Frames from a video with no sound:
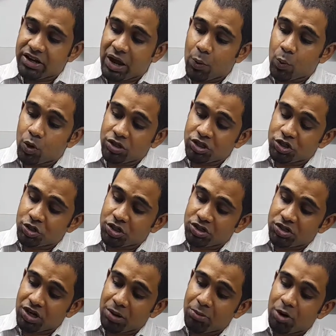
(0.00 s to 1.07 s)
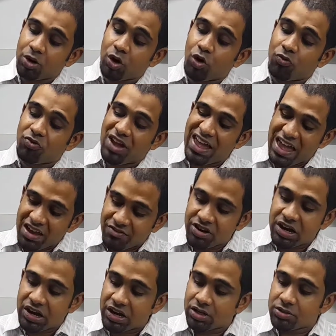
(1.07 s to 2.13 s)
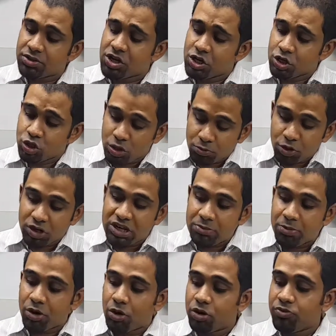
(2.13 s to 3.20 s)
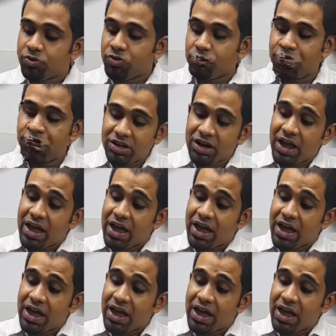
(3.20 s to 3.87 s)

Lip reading: I want the sugars to come out of every layer, so I'm going to keep it on for a bit.